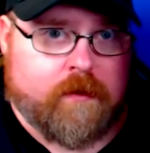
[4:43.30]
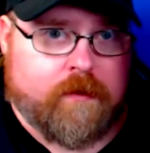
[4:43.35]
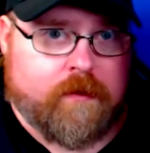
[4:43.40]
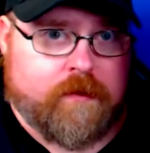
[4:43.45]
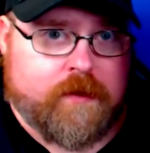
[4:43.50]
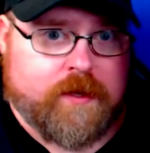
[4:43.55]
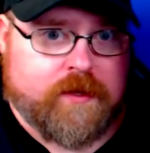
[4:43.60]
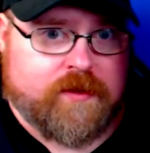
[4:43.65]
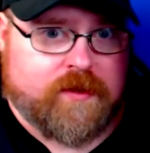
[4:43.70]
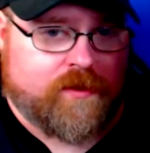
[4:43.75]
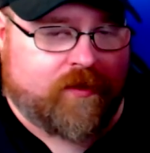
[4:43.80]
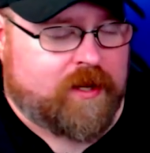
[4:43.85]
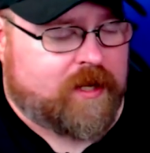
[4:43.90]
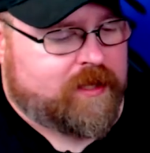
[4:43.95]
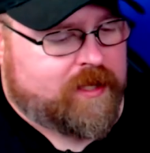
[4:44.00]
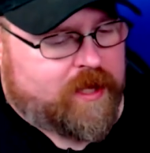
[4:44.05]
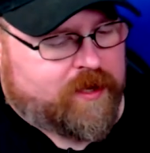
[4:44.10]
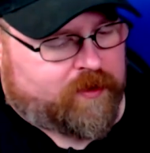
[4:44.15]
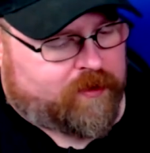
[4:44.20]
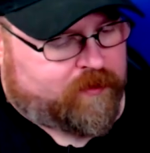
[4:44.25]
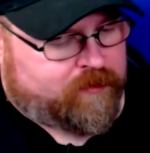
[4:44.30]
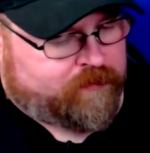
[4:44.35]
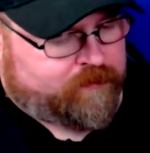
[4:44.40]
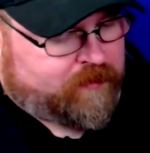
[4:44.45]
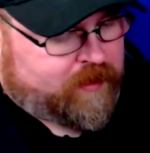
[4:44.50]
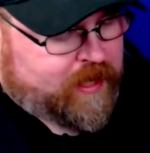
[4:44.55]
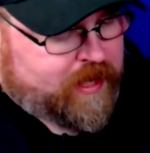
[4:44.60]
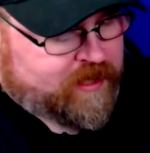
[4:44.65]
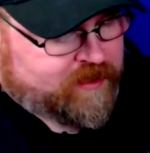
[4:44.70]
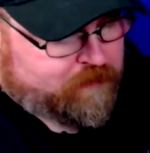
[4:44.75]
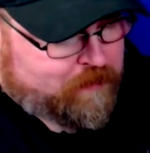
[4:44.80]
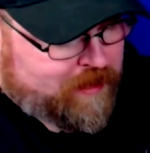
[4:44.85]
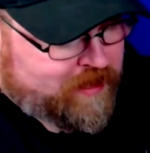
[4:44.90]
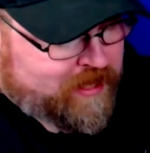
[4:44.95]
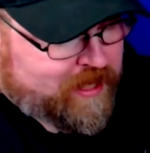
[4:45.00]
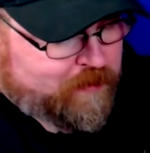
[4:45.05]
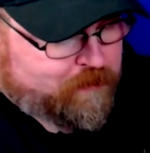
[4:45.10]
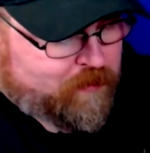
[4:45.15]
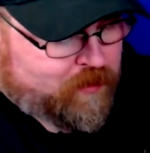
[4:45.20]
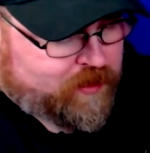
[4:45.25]
This is a letter. It has my
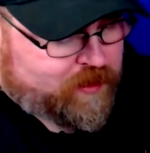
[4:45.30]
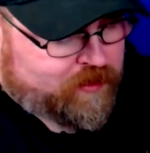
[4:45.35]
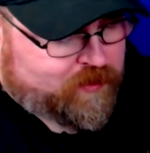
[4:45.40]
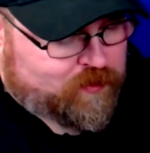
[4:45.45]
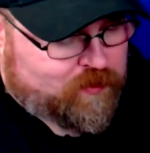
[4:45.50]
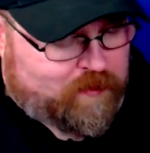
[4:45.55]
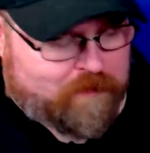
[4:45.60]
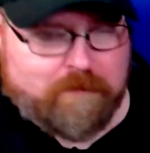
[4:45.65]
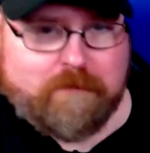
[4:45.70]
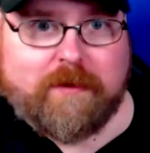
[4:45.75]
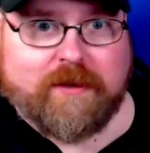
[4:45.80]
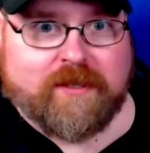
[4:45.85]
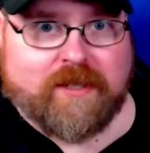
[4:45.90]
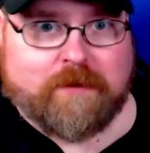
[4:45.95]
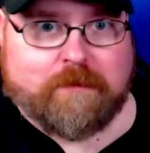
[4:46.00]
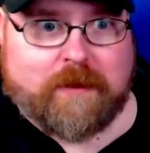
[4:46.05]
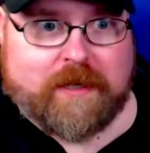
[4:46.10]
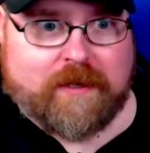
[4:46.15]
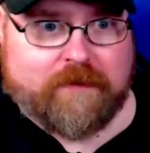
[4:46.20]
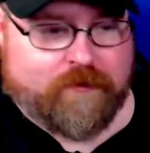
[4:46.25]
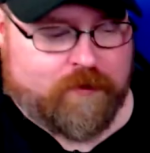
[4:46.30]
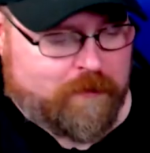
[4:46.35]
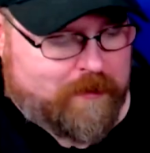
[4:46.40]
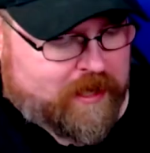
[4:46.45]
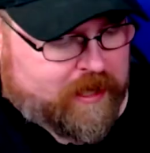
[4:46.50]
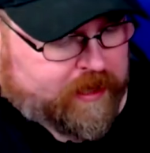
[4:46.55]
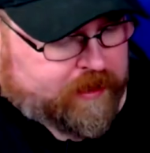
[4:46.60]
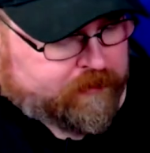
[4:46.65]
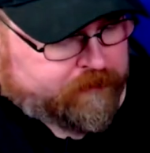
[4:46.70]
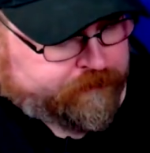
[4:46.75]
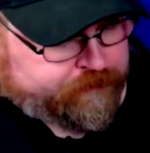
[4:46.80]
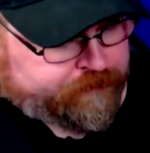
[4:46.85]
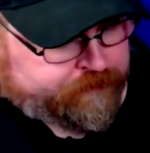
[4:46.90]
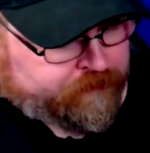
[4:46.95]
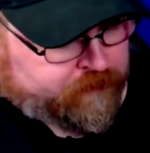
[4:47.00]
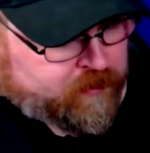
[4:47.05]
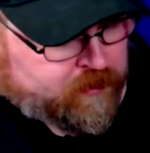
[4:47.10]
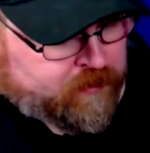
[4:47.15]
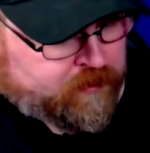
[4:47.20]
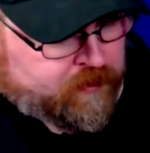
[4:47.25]
name on it, so it must be for me.
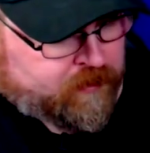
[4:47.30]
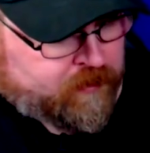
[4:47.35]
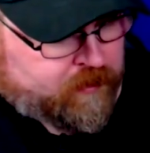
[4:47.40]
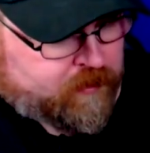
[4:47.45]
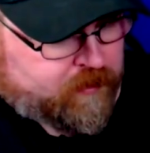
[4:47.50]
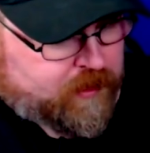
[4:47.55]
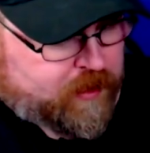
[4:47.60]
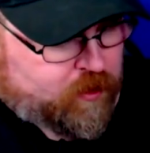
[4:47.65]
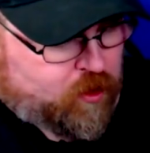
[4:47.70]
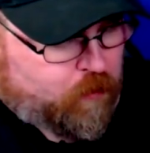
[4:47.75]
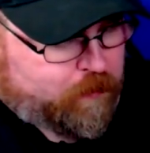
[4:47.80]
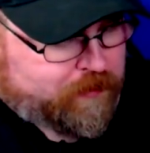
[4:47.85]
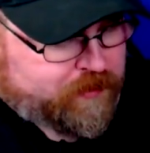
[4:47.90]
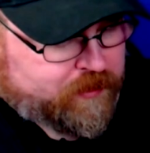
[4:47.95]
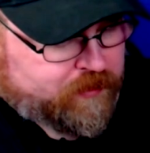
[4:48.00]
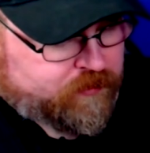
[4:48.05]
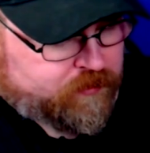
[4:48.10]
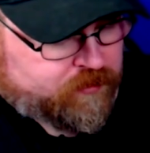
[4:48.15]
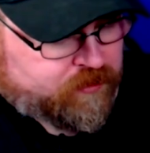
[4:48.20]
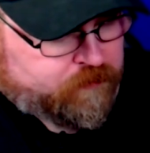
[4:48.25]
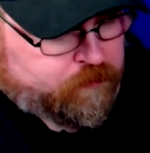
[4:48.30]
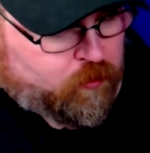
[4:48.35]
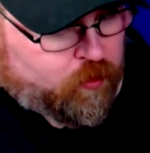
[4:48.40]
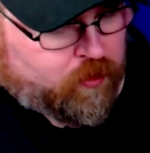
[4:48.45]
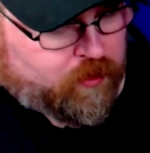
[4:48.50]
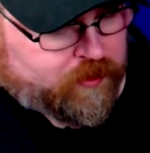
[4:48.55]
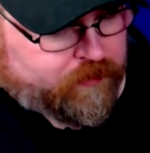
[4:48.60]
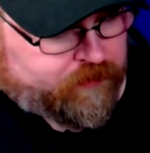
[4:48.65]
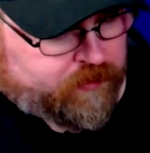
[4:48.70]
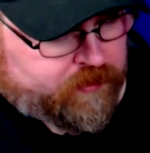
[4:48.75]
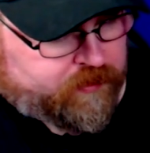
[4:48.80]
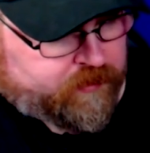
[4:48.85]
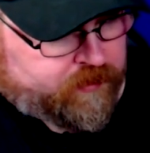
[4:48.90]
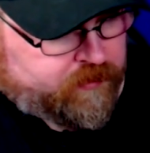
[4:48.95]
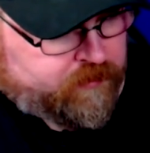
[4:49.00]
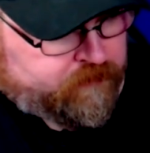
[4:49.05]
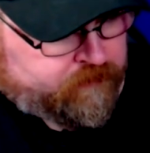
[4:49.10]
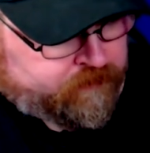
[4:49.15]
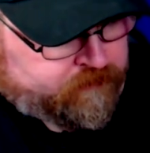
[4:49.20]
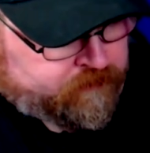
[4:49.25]
I hope it doesn't spoil
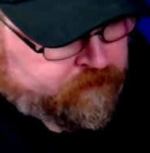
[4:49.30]
everything.